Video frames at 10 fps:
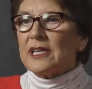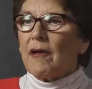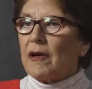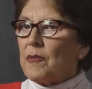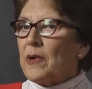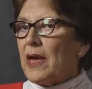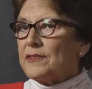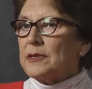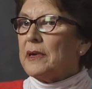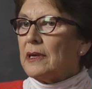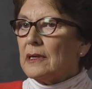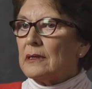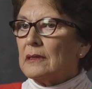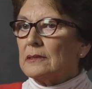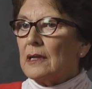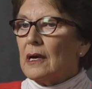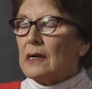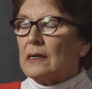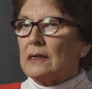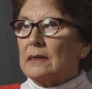sorry we have to be here,
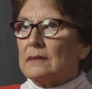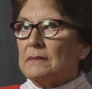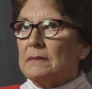um,